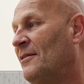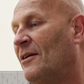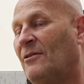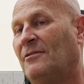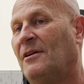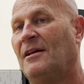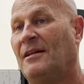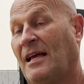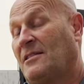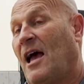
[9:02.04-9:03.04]
Oh,
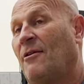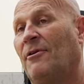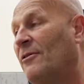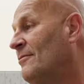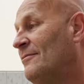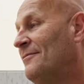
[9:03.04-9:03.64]
yes. I don't know.